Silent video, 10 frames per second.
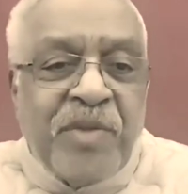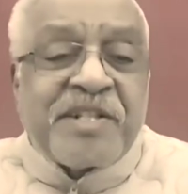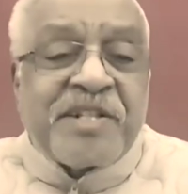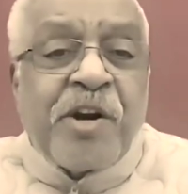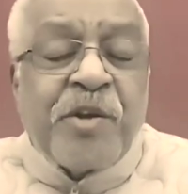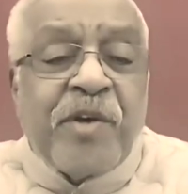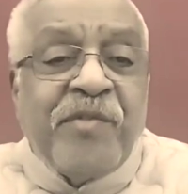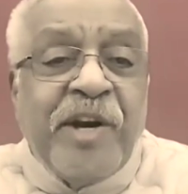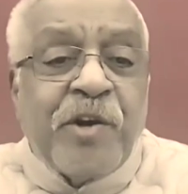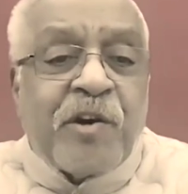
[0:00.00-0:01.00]
Please turn on
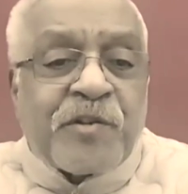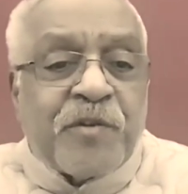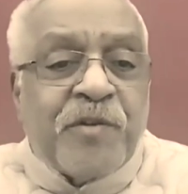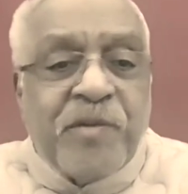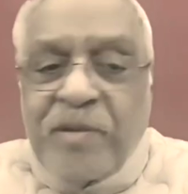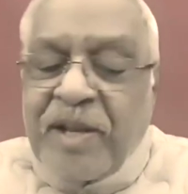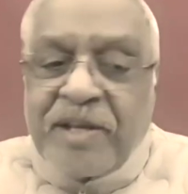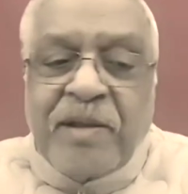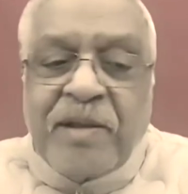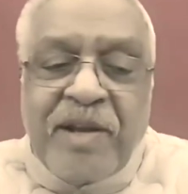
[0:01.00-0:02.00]
your video also.
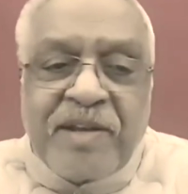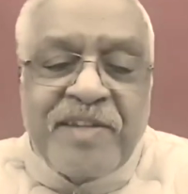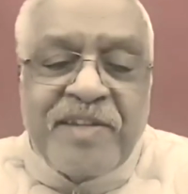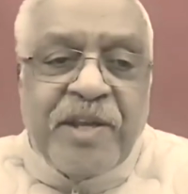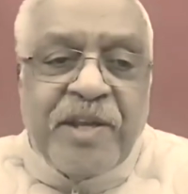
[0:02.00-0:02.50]
Let us see